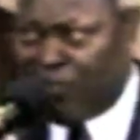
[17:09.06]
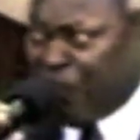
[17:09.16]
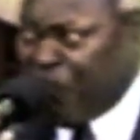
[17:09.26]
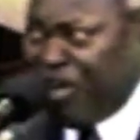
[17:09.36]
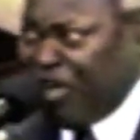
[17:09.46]
and
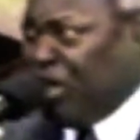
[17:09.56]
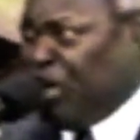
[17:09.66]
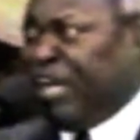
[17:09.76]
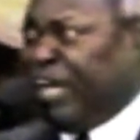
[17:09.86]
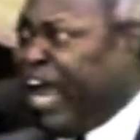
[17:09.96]
fill
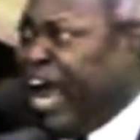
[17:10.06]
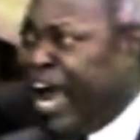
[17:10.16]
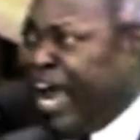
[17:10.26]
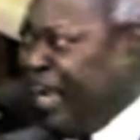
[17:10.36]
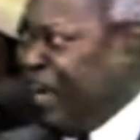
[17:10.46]
your
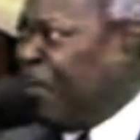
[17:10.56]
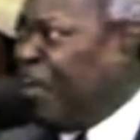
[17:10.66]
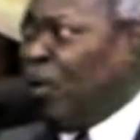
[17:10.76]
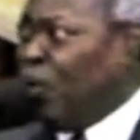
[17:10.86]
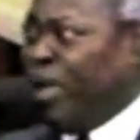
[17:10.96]
life
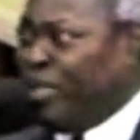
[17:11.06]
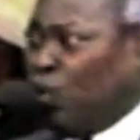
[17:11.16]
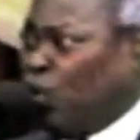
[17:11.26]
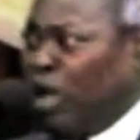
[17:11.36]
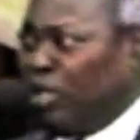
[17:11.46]
with
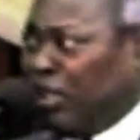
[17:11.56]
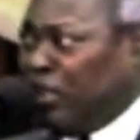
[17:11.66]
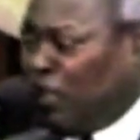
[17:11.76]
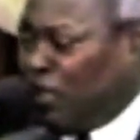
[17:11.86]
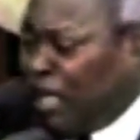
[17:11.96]
what
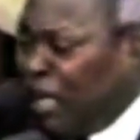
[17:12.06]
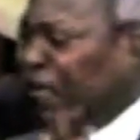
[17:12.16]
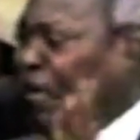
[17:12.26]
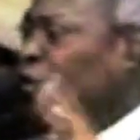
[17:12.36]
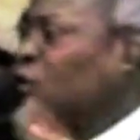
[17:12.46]
is
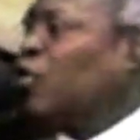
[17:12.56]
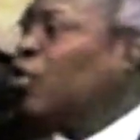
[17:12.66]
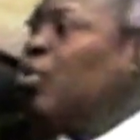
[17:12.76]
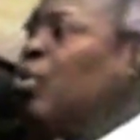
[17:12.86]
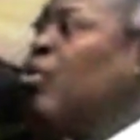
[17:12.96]
given
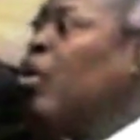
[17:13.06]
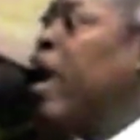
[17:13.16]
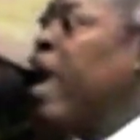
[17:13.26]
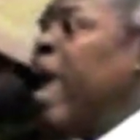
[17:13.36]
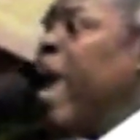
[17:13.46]
unto you.